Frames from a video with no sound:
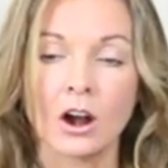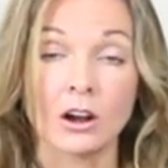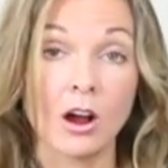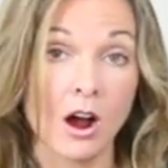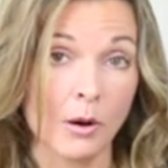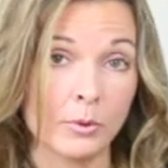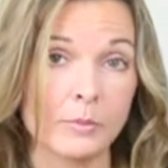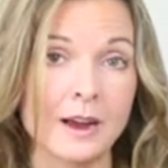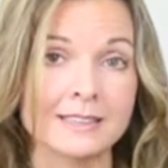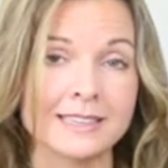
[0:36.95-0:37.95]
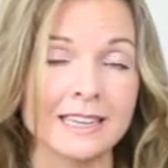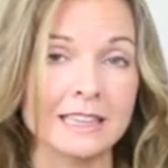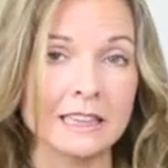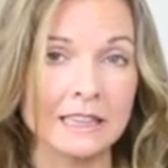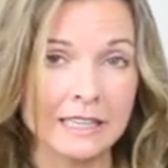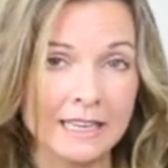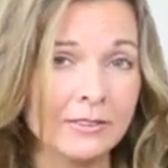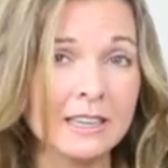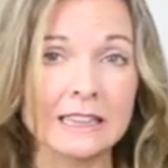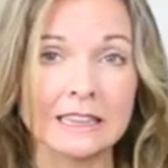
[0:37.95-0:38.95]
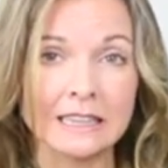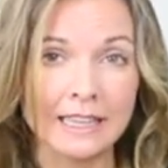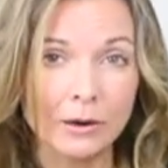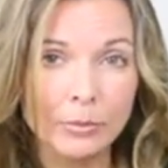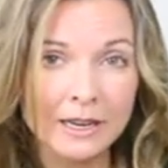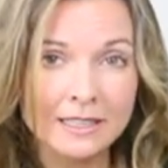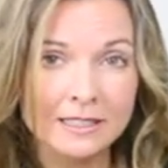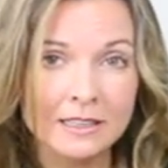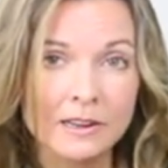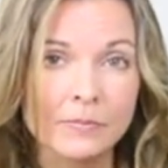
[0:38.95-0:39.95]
are compromising even a little bit,